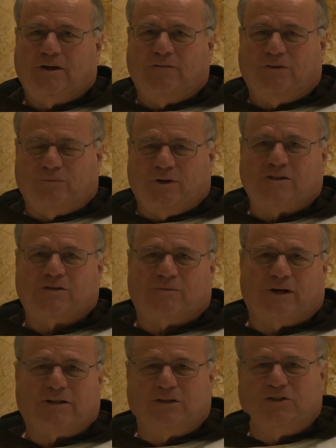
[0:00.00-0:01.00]
of the
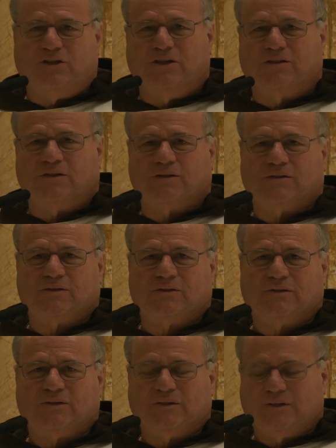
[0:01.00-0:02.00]
resurrected
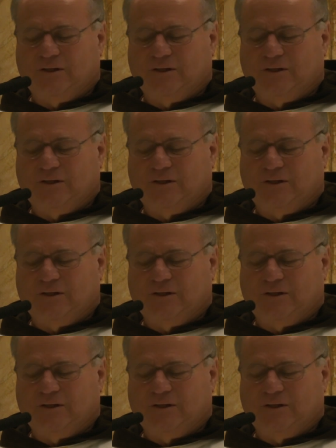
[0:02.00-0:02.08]
Jesus.